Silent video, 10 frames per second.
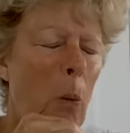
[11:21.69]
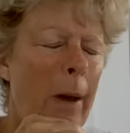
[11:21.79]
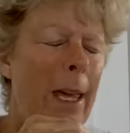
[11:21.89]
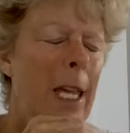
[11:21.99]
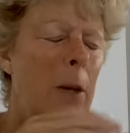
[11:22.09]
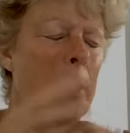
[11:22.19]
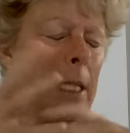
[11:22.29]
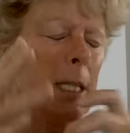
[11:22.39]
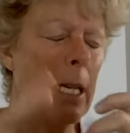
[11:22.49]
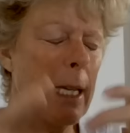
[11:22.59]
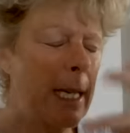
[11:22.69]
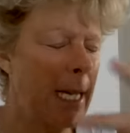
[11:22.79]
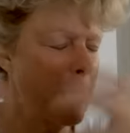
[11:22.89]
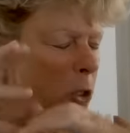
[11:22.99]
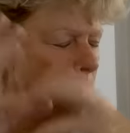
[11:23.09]
where he was sitting
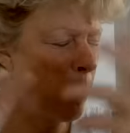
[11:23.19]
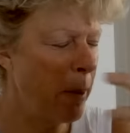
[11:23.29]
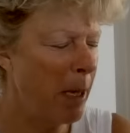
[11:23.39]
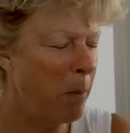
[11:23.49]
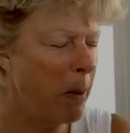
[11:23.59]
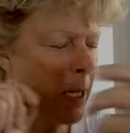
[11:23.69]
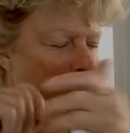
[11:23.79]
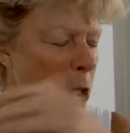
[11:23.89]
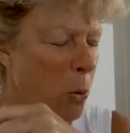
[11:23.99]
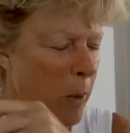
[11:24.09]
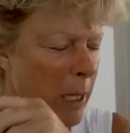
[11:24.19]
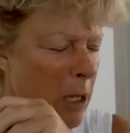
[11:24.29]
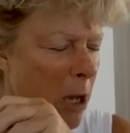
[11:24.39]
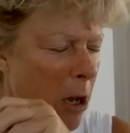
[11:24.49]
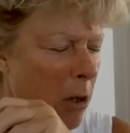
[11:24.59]
next to a big picture
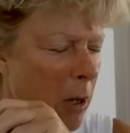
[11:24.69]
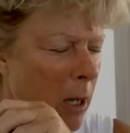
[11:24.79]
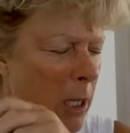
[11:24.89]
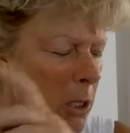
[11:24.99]
window.